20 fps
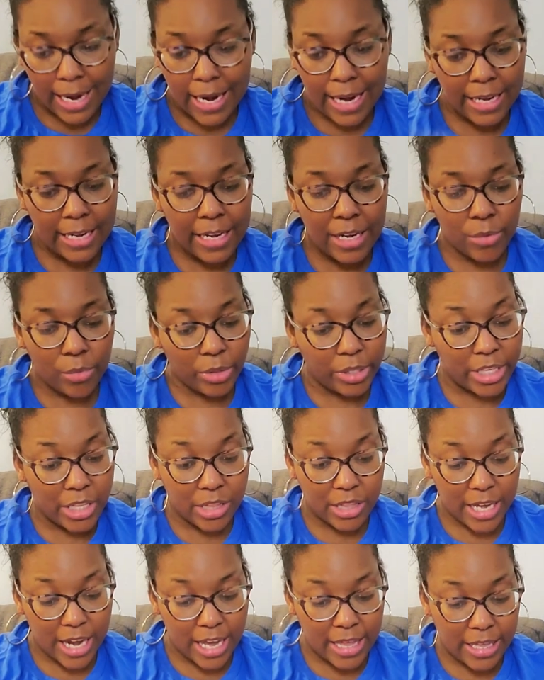it didn't really
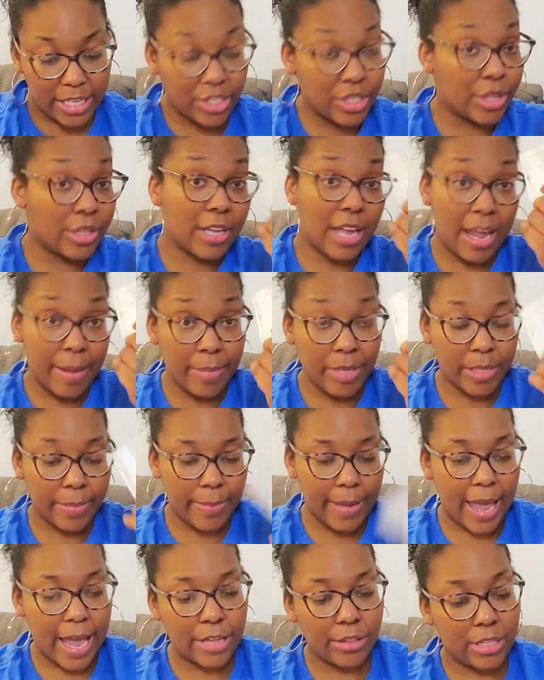say. They just came in the
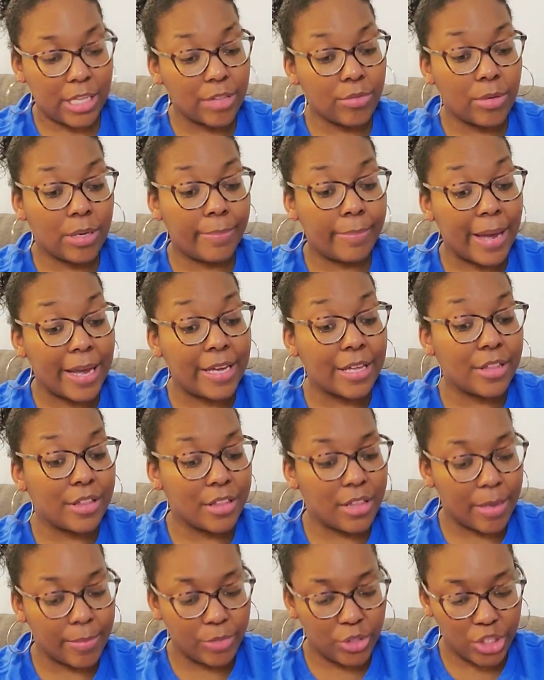pack. That's what my
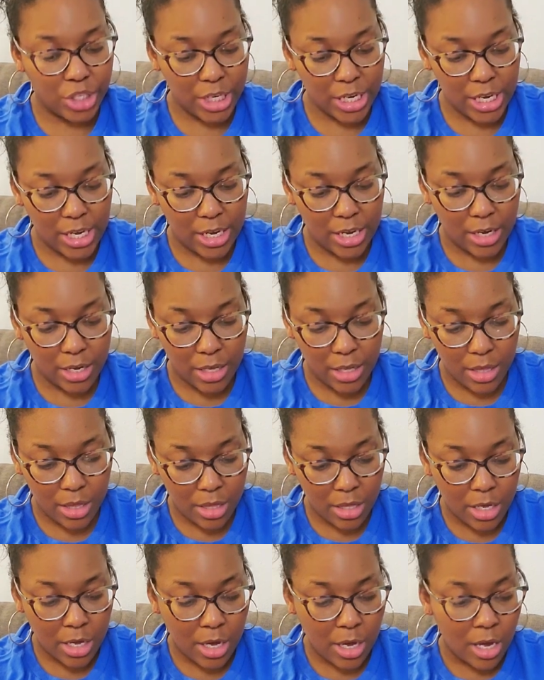assumption is.
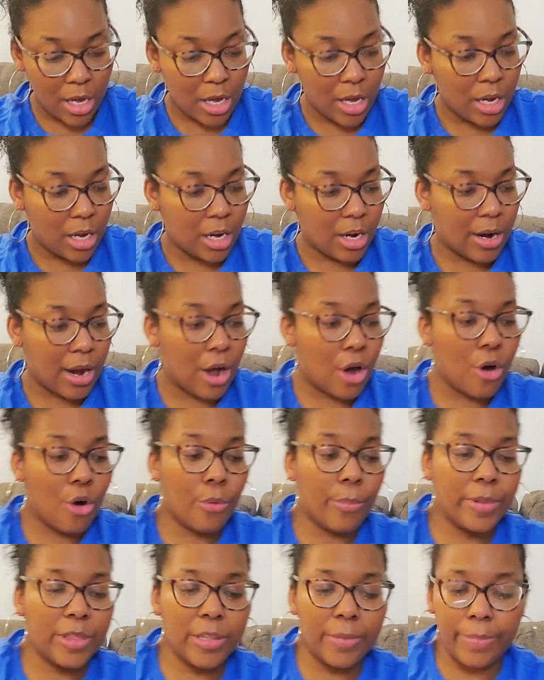Here, I'll
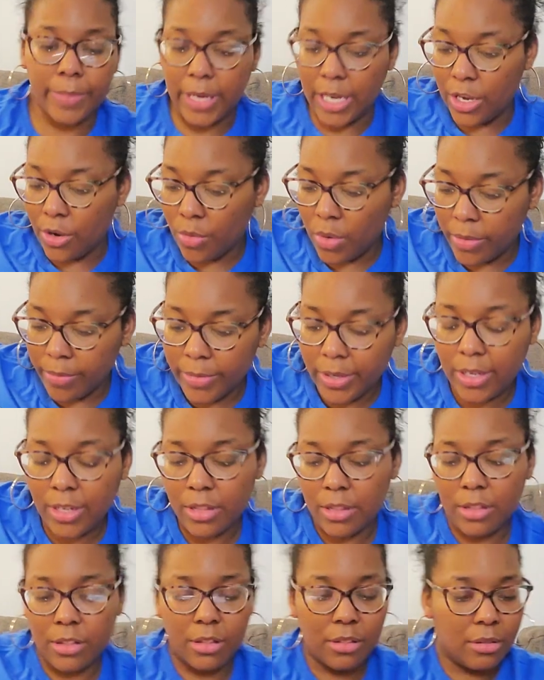open the pink one
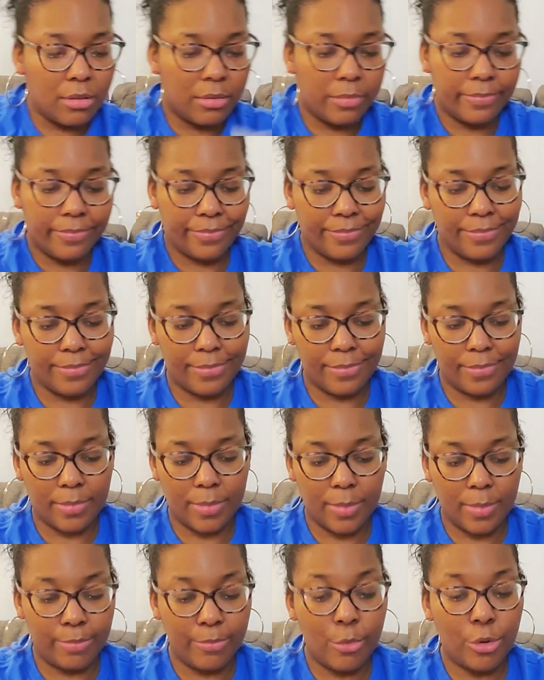because
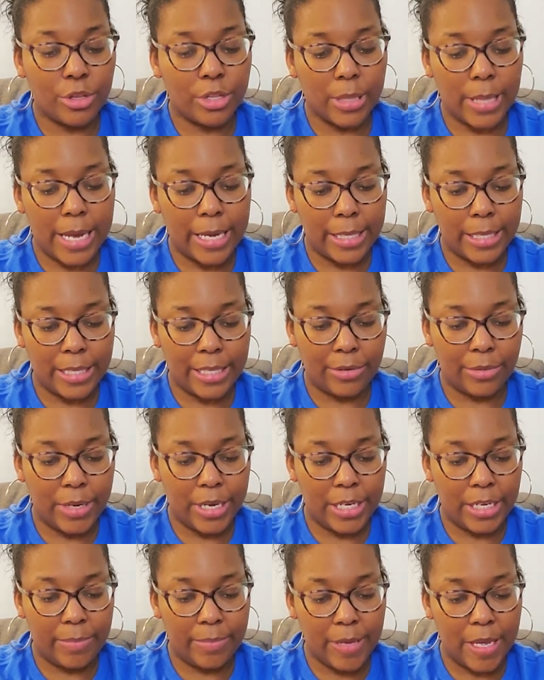more than likely that'll
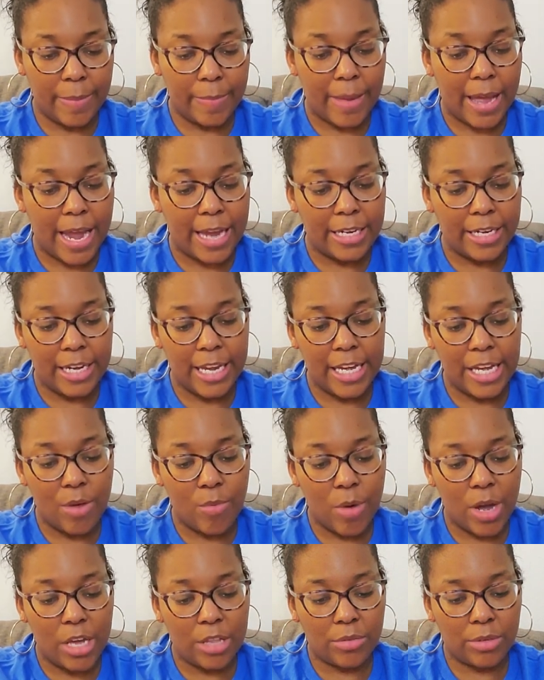end up being mine
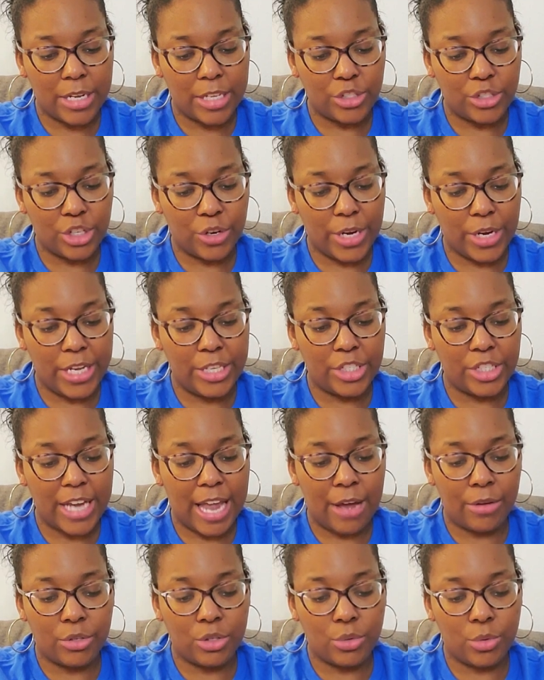anyway when I change
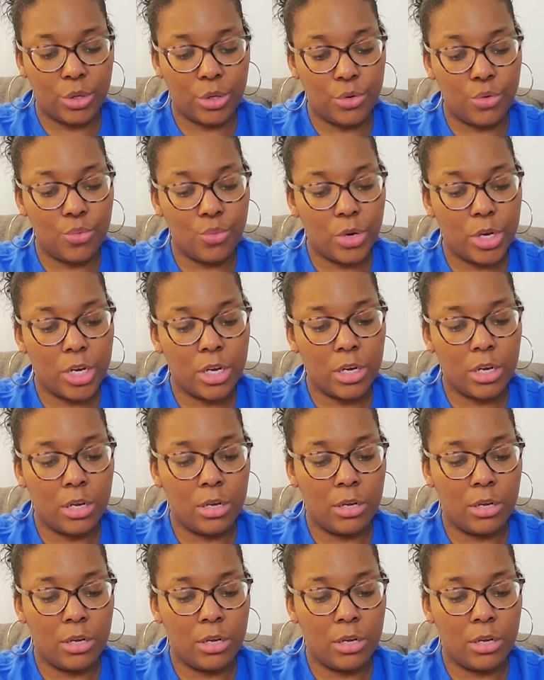out to a new one.